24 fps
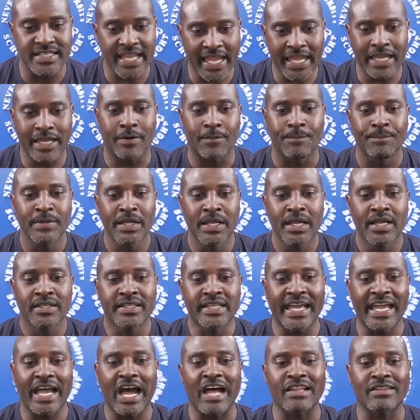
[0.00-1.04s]
Damn.
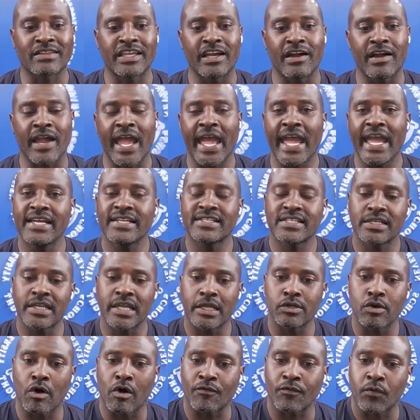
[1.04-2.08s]
They out there hazing
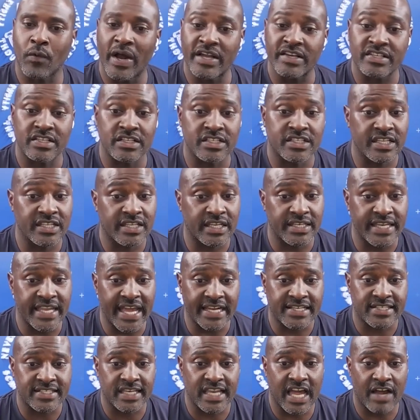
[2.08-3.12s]
at Northwestern to the
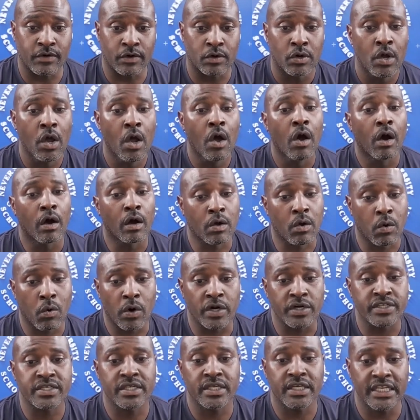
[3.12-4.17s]
next level,
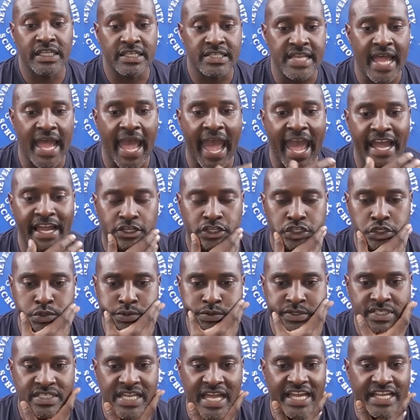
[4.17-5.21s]
according to these
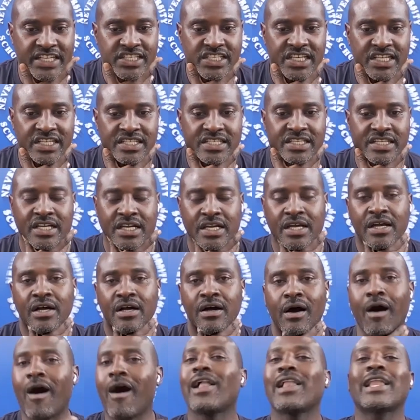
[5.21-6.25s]
accusations.
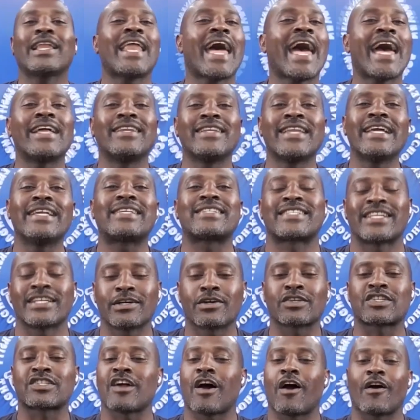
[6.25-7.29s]
All of that, and they
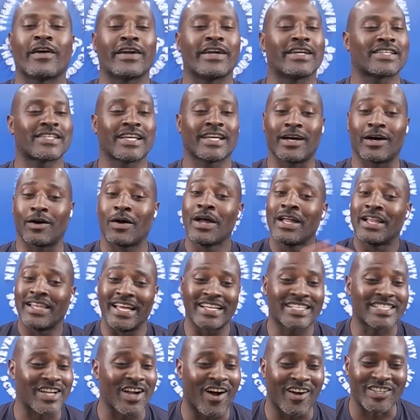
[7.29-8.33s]
still sorry as hell.
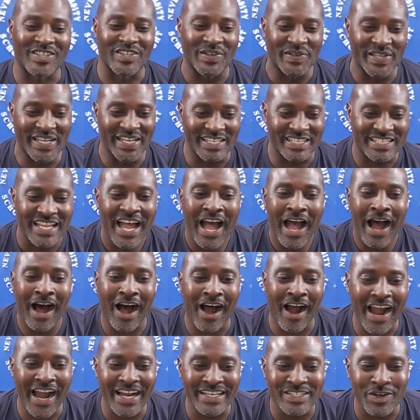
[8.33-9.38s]
Let's talk through this.
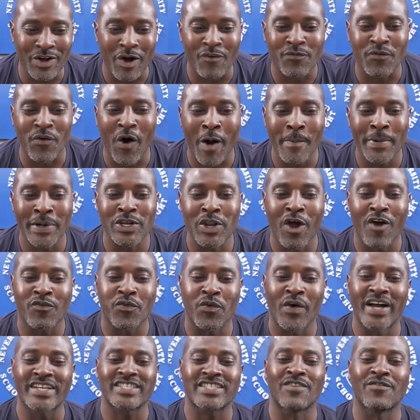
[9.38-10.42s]
All right, so a former
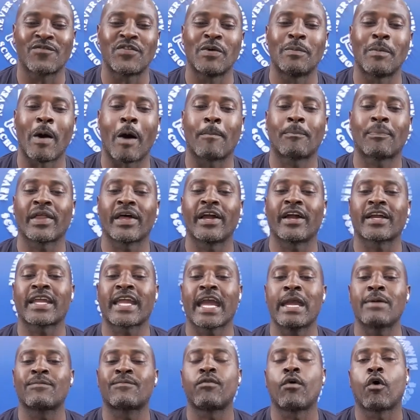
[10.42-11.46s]
Northwestern football player
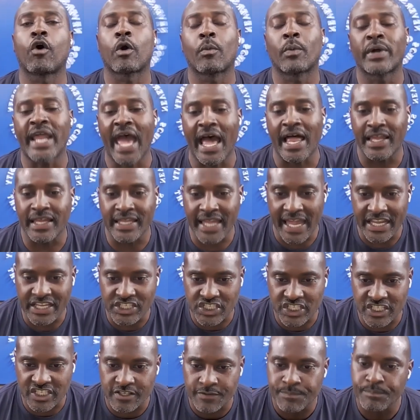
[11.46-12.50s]
came forward with
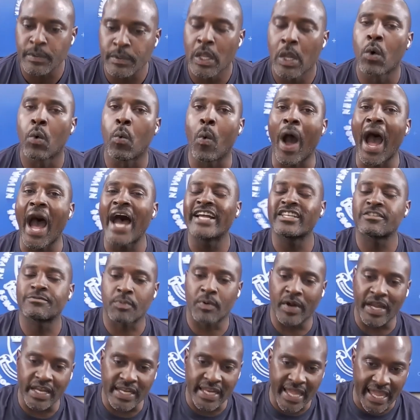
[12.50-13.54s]
allegations,
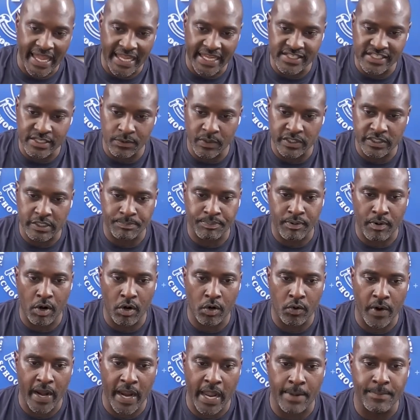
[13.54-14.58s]
widespread hazing with the
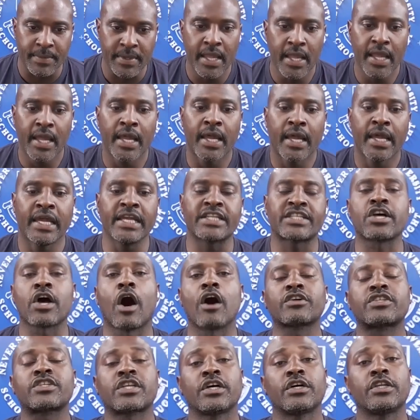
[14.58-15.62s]
program. He
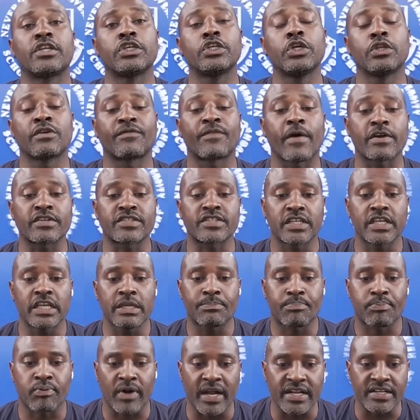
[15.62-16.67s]
talked to the university
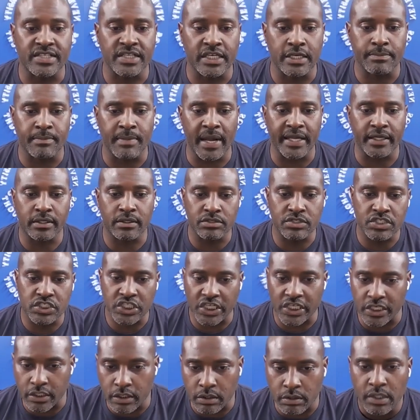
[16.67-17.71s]
president, Michael
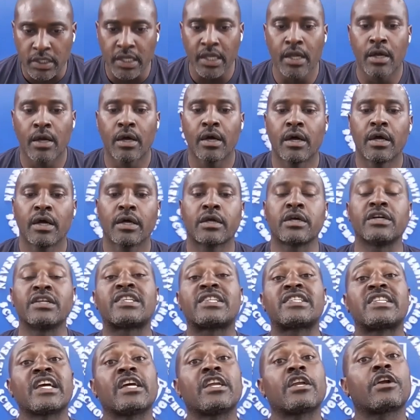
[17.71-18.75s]
Schill,
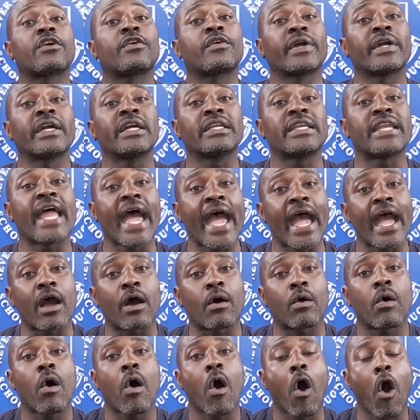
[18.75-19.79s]
considering
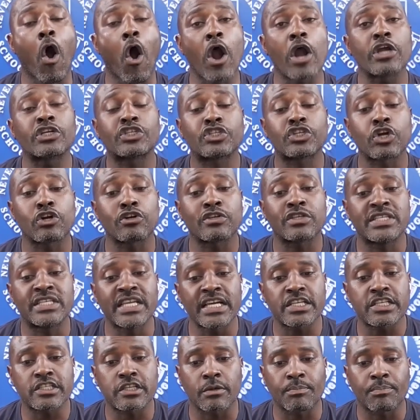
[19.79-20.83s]
now harsher
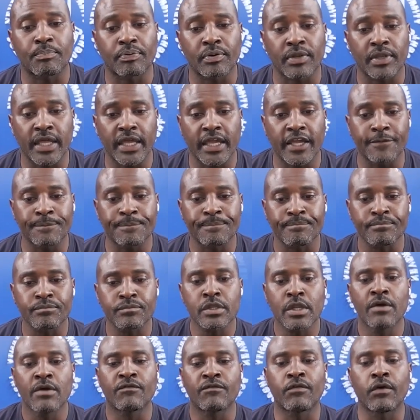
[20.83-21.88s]
discipline
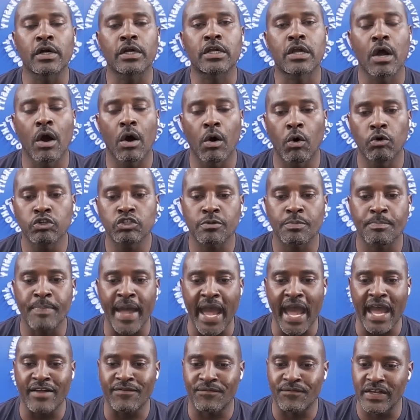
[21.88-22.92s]
for Coach
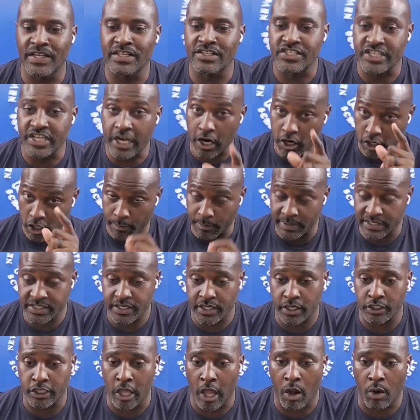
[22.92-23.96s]
Pat Fitzgerald. I'm going to
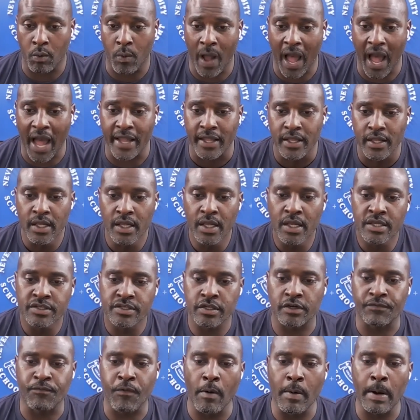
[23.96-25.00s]
tell y'all why.
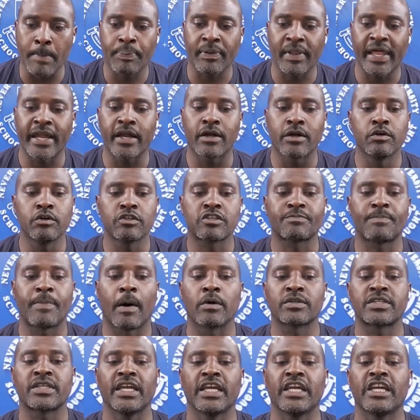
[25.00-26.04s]
So the former player who
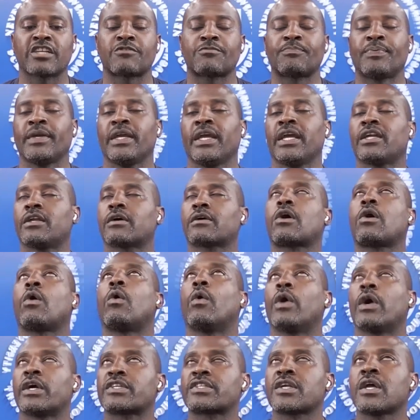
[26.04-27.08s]
spoke to ESPN, of
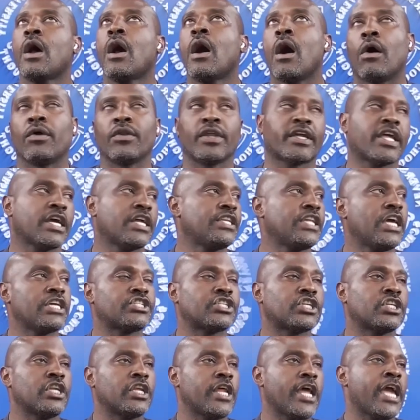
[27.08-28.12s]
course, on the
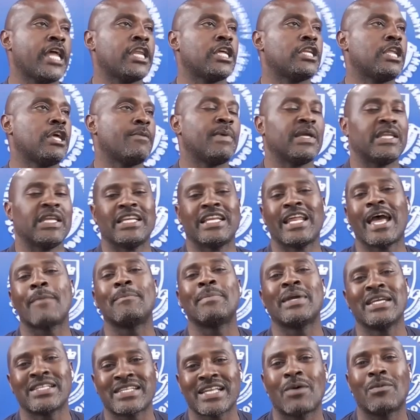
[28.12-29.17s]
condition of anonymity, that
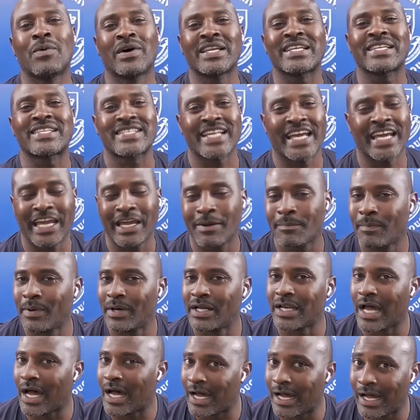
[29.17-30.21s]
means I want to say it,
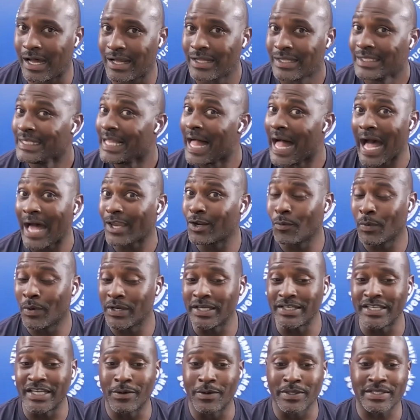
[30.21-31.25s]
but I don't
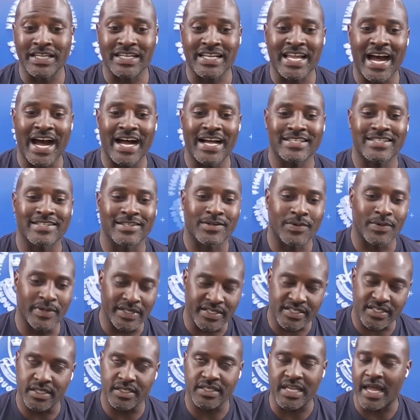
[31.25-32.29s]
want to deal with the
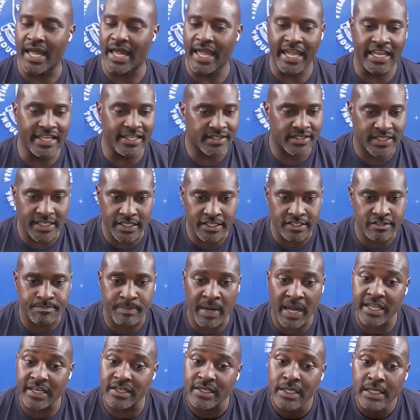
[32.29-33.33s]
consequences. I hate this,
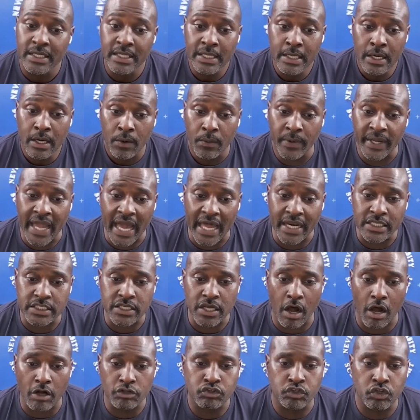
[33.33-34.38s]
but we got to
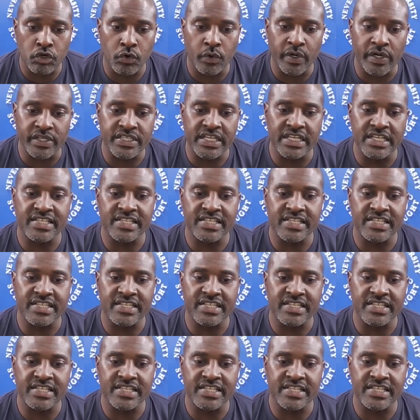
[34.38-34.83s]
talk through it.